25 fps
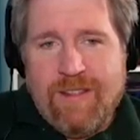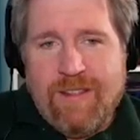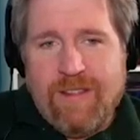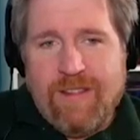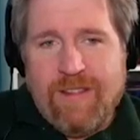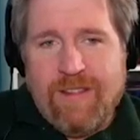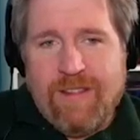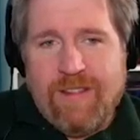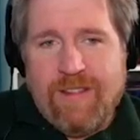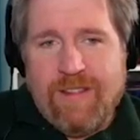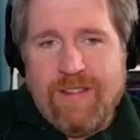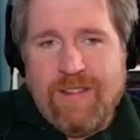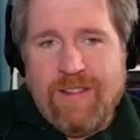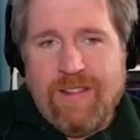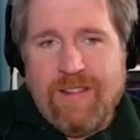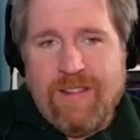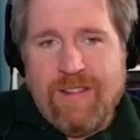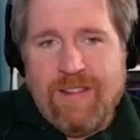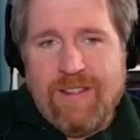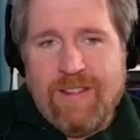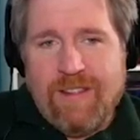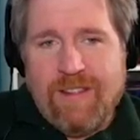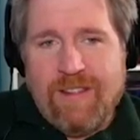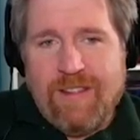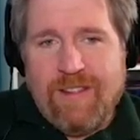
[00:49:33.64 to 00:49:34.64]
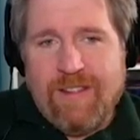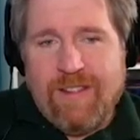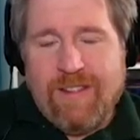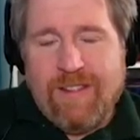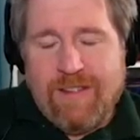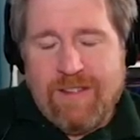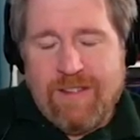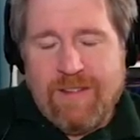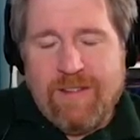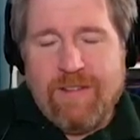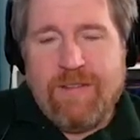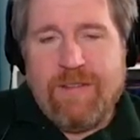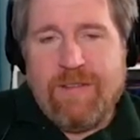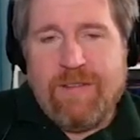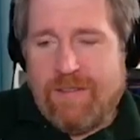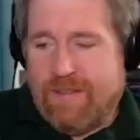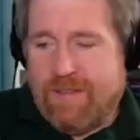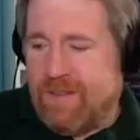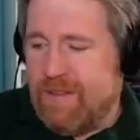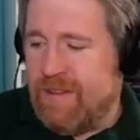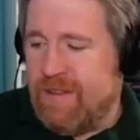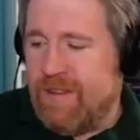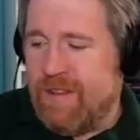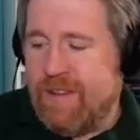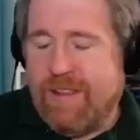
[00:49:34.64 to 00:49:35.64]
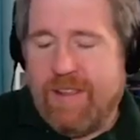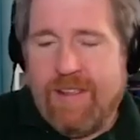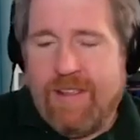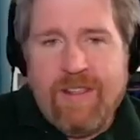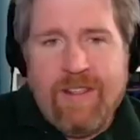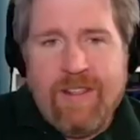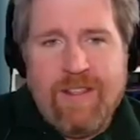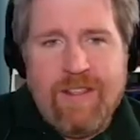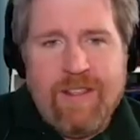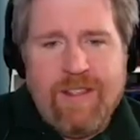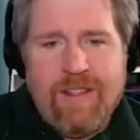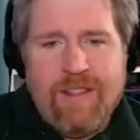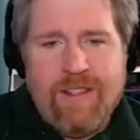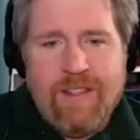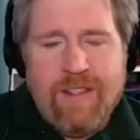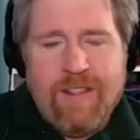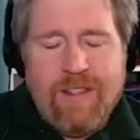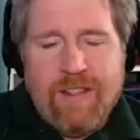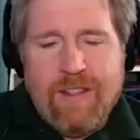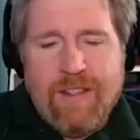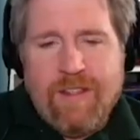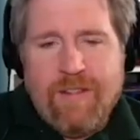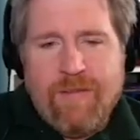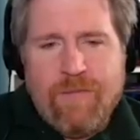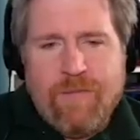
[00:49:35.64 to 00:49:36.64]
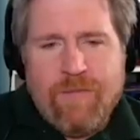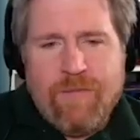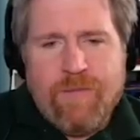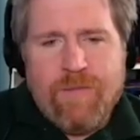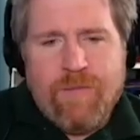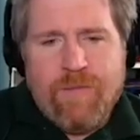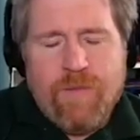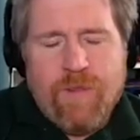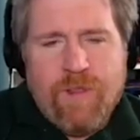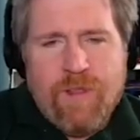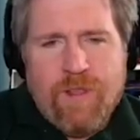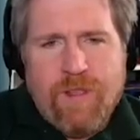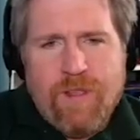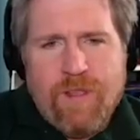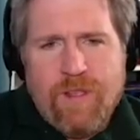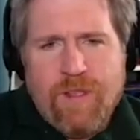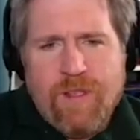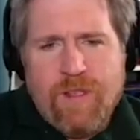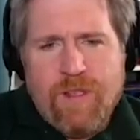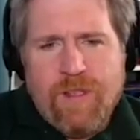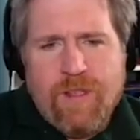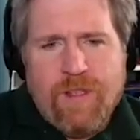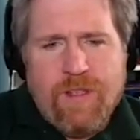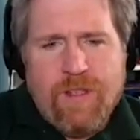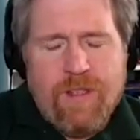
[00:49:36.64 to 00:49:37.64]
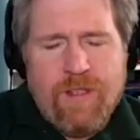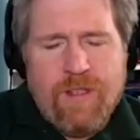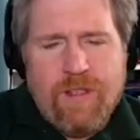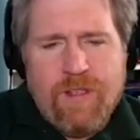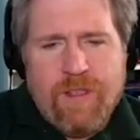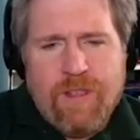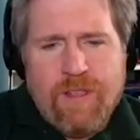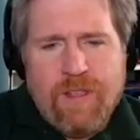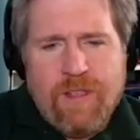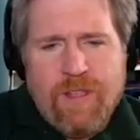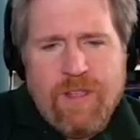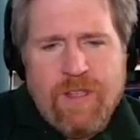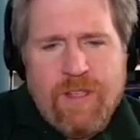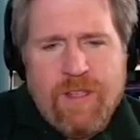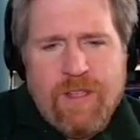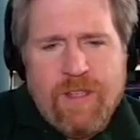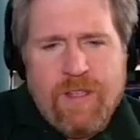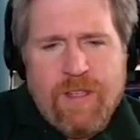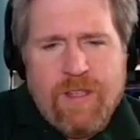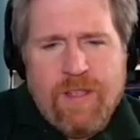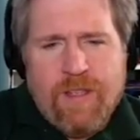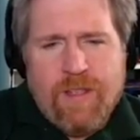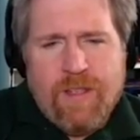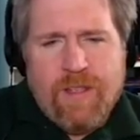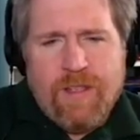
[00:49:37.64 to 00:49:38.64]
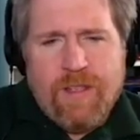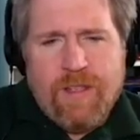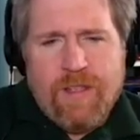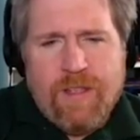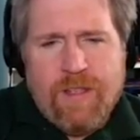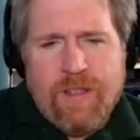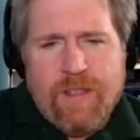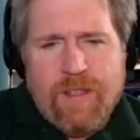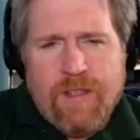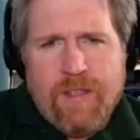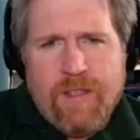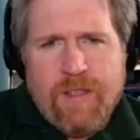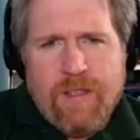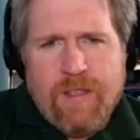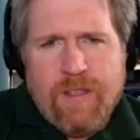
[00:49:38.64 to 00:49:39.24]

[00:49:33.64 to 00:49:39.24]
The person shown says nothing.